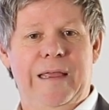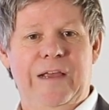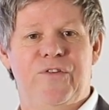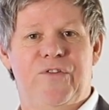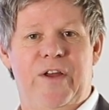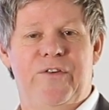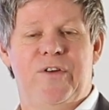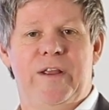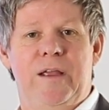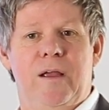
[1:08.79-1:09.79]
is
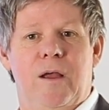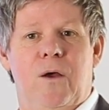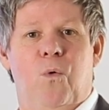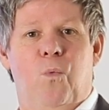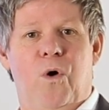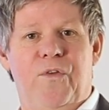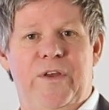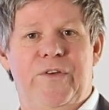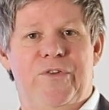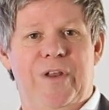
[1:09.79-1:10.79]
essentially what
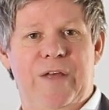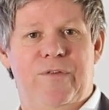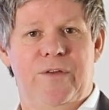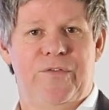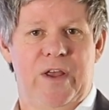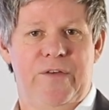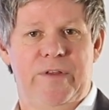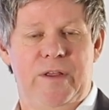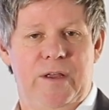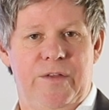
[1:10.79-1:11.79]
is the level of safety,